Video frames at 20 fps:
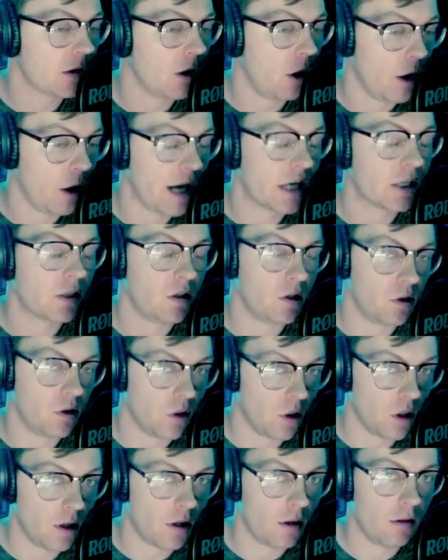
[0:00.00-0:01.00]
are actually
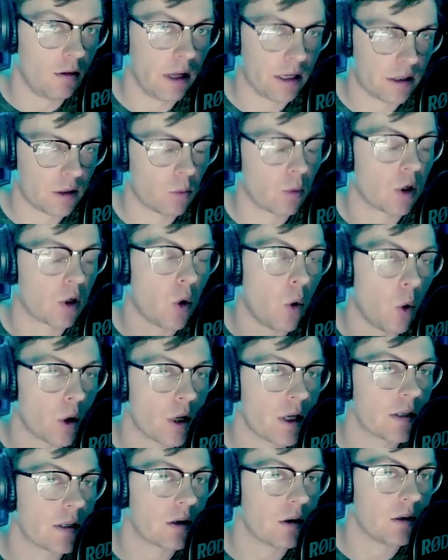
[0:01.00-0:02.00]
good, like the
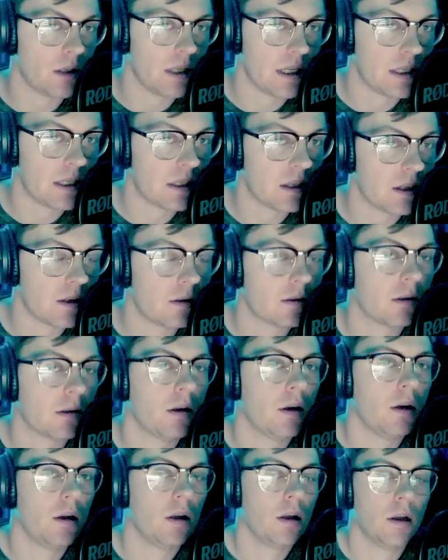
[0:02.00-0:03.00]
recordings are decent.
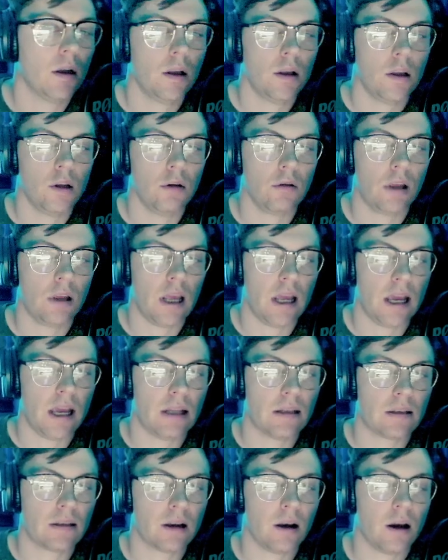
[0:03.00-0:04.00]
You
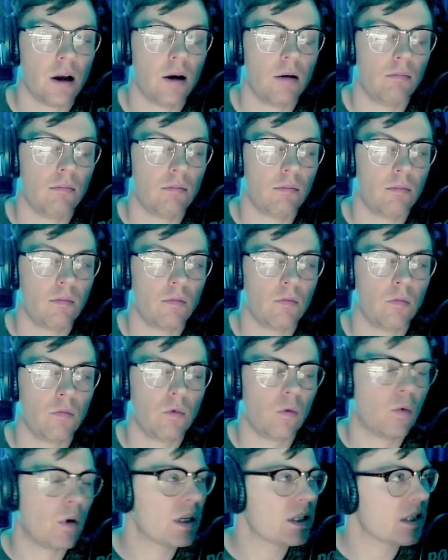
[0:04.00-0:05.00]
can't
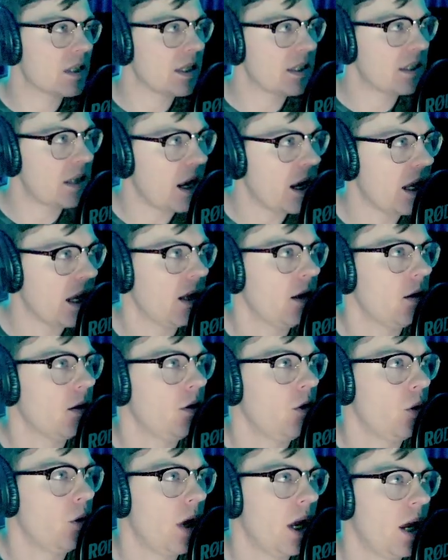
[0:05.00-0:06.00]
what is the saying?
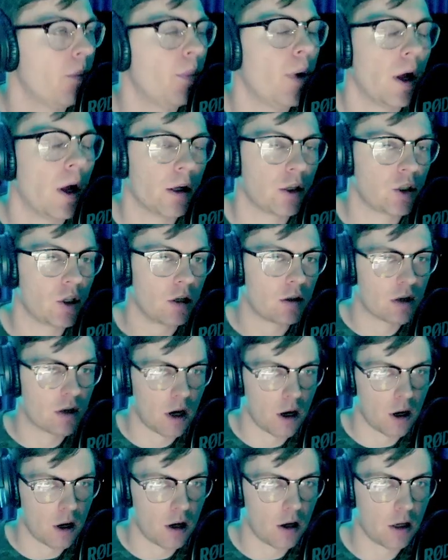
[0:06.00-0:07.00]
You can't polish a
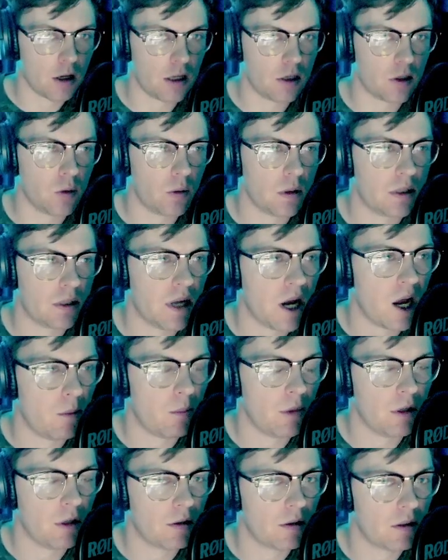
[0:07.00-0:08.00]
turd into a
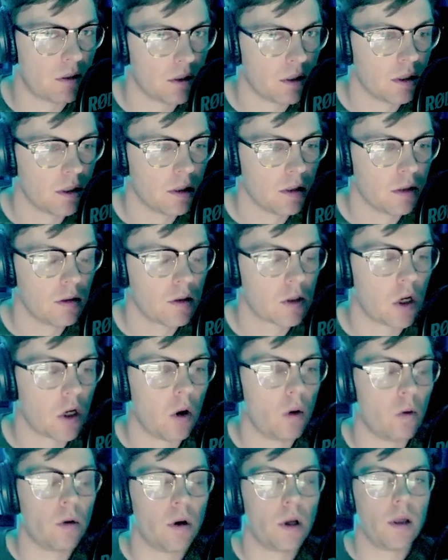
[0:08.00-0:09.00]
diamond.
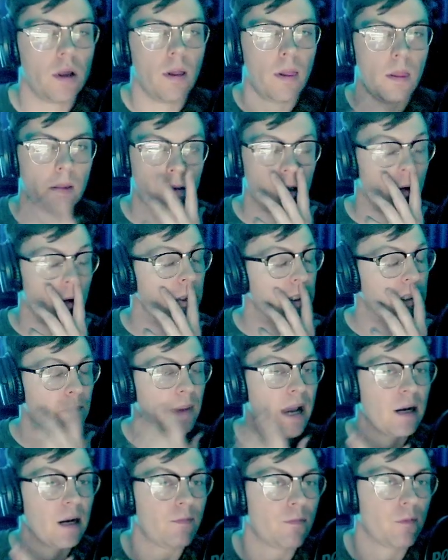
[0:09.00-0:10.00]
So don't
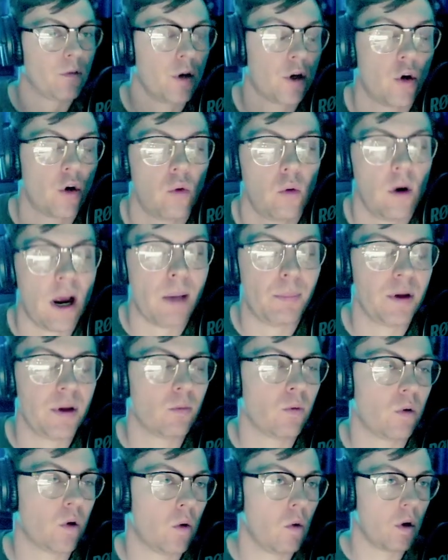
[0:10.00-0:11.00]
expect for a crappy
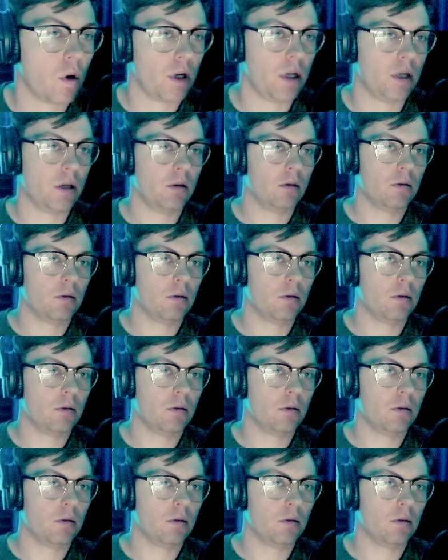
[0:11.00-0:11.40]
recording.